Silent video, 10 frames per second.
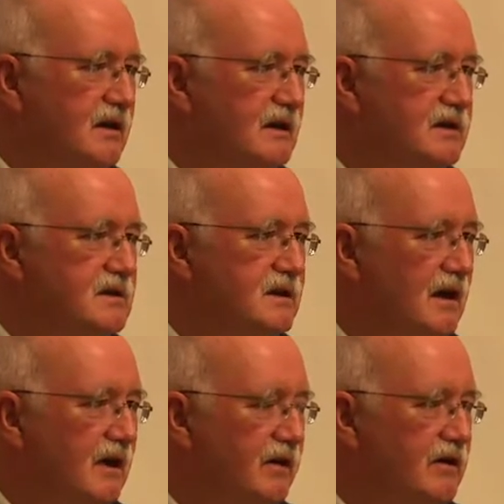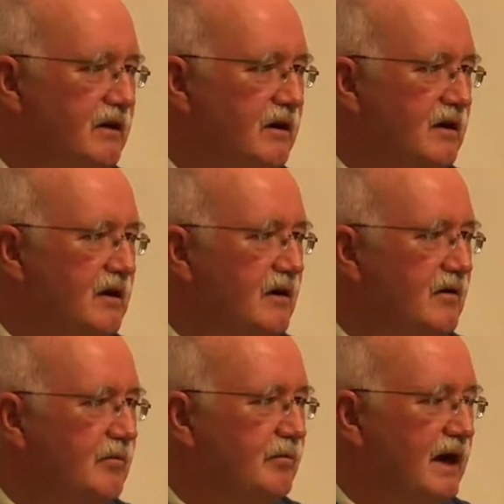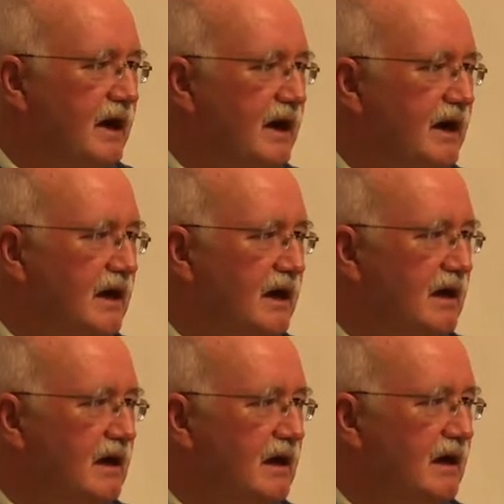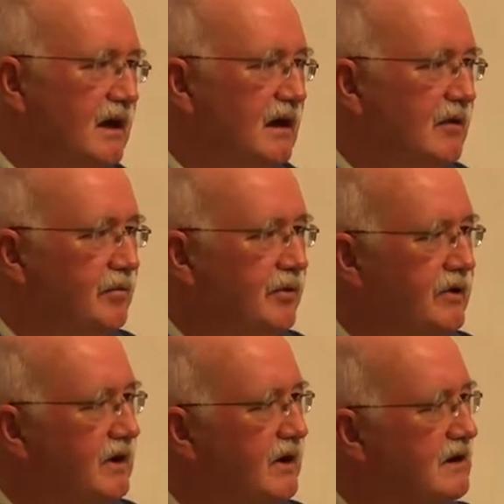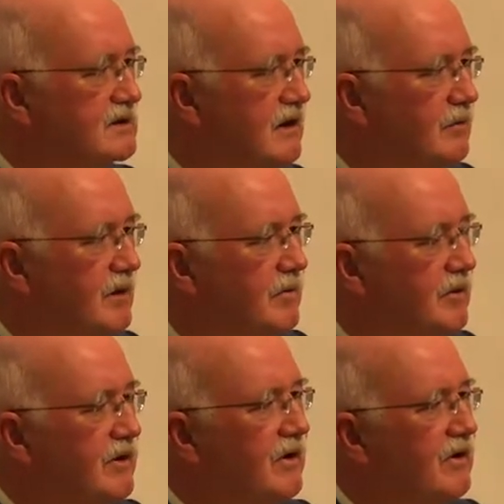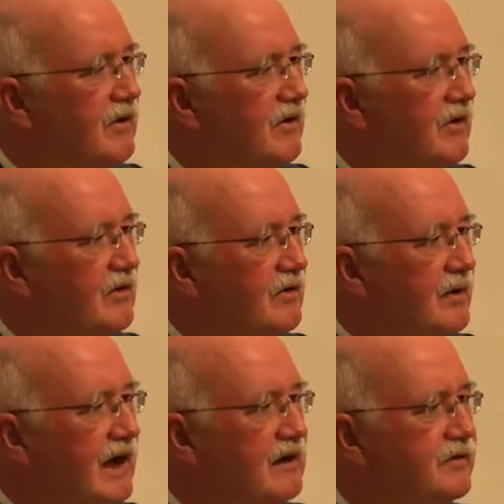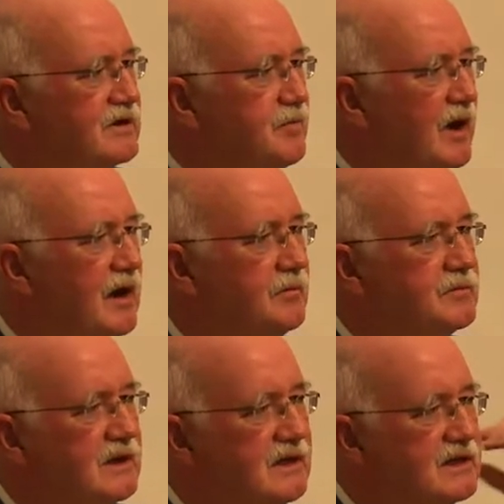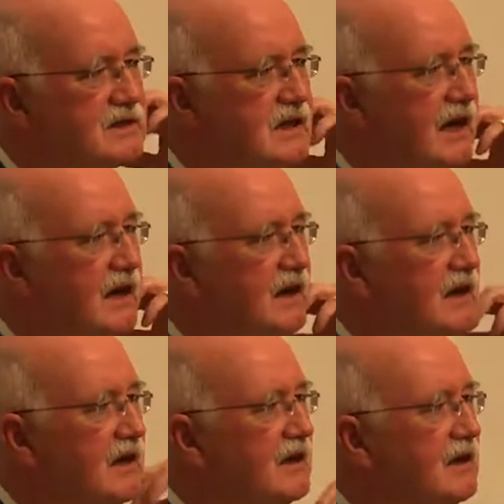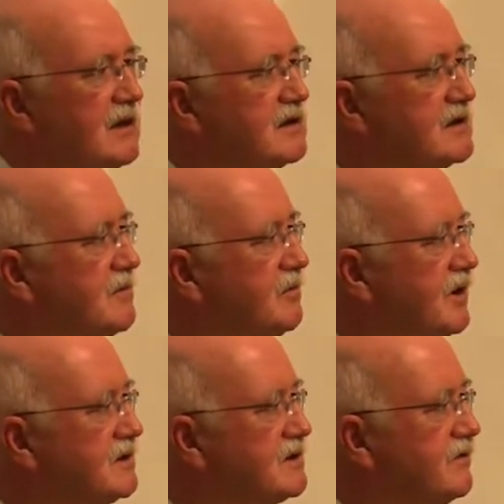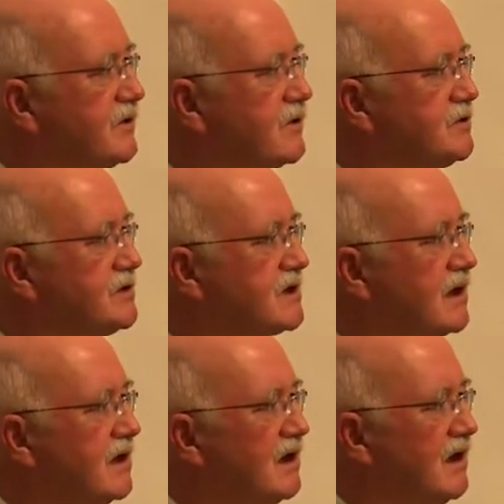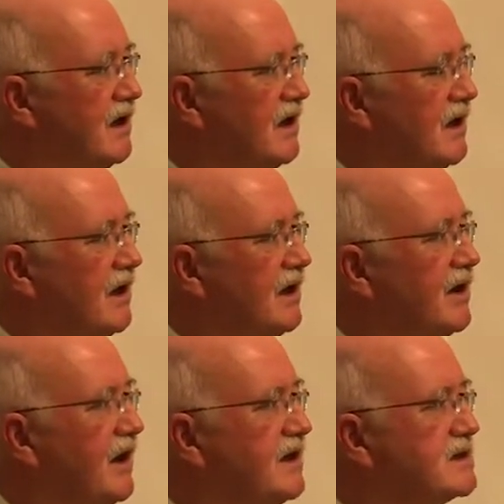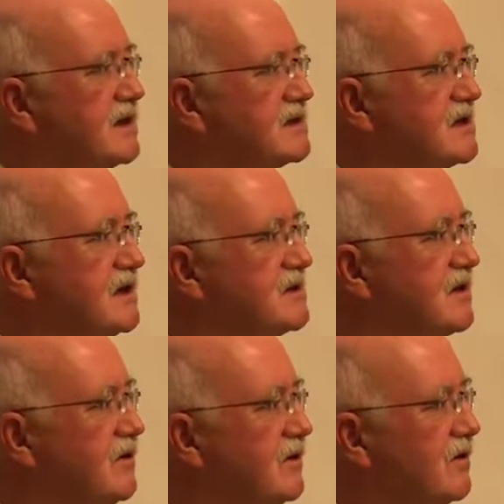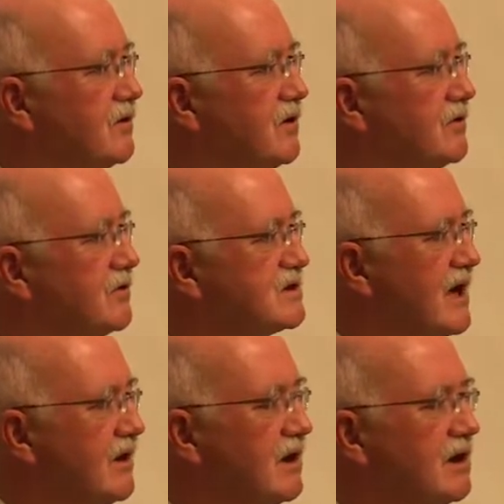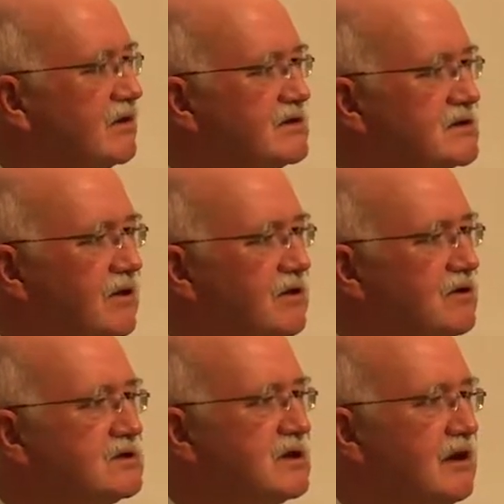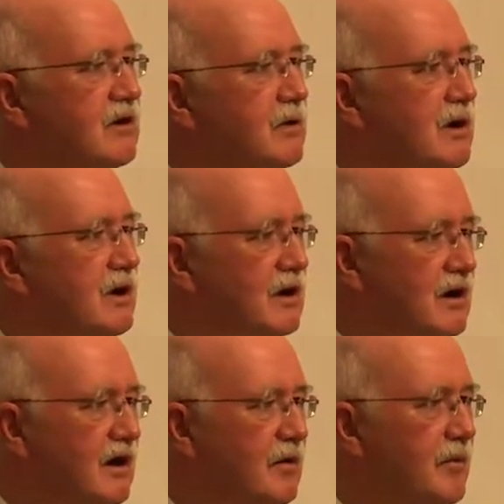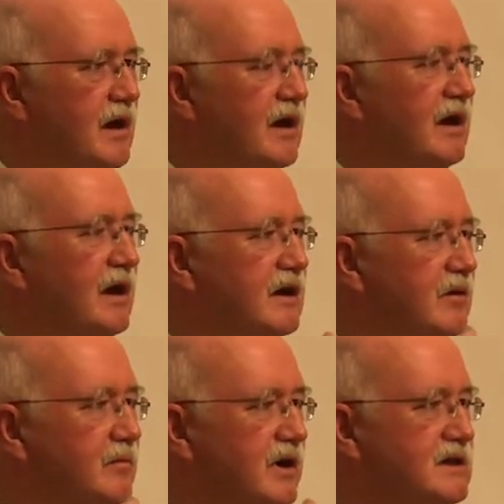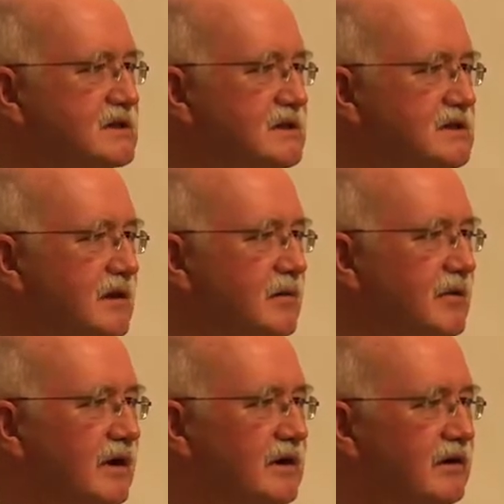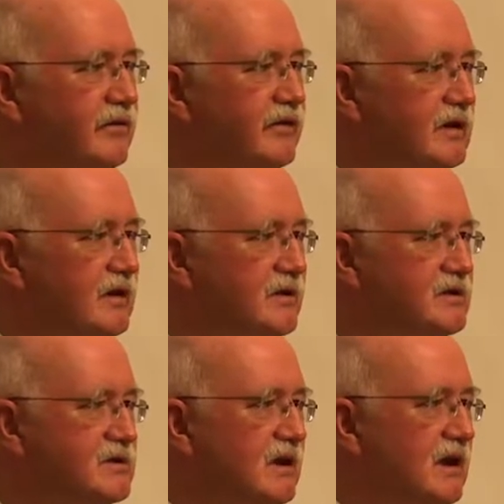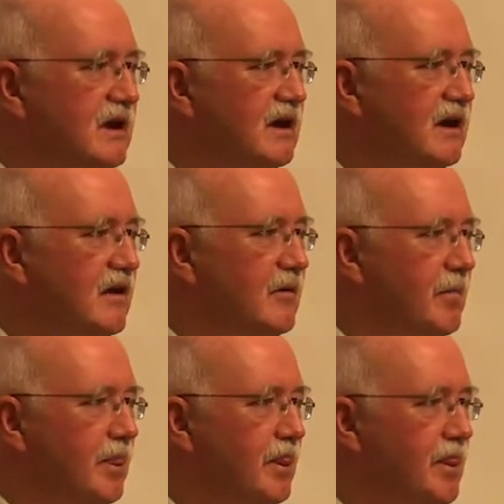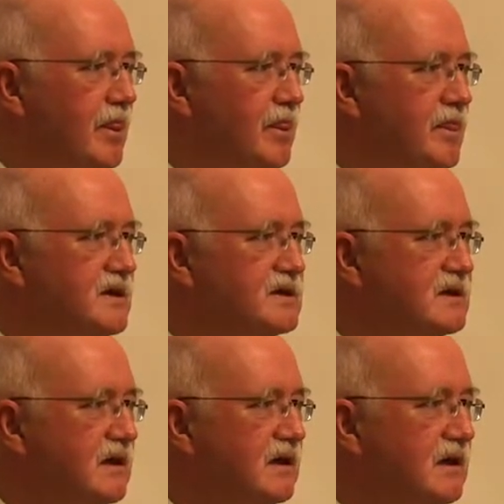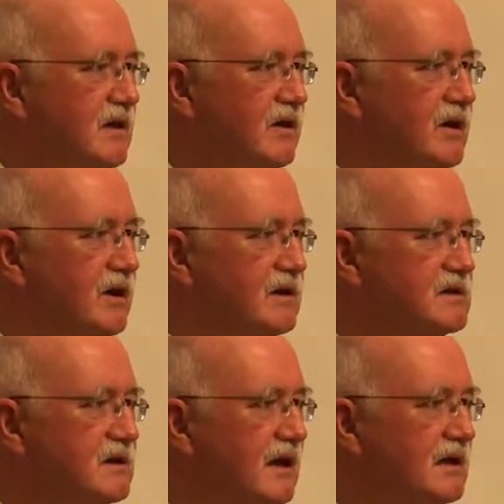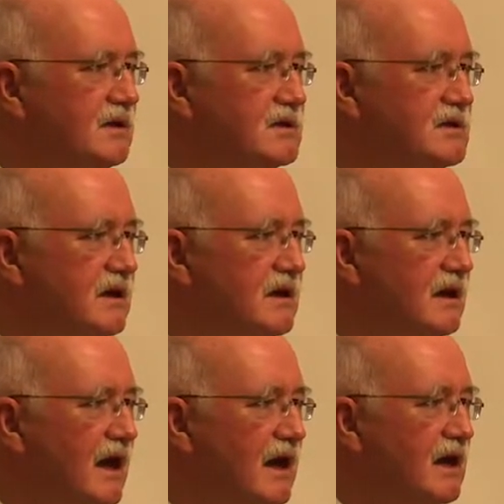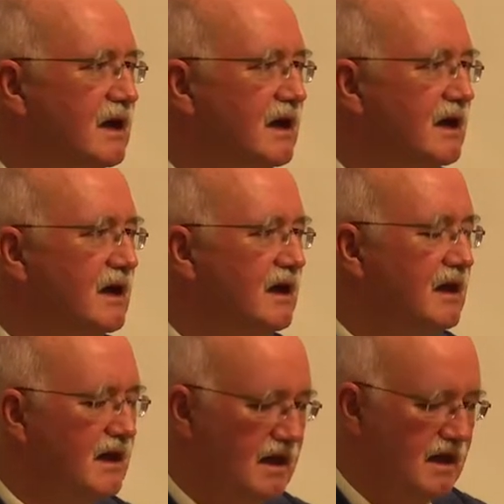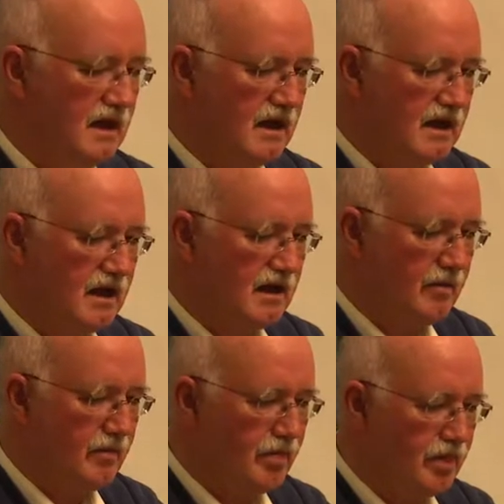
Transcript: he is the other by uh, putting, as I remember it, on the back of his palms and his neck some parts of a goat skin. And Isaac says, You don't sound like the son you say you are, come. And he embraces him and he feels um, this skin on his hands and neck, um,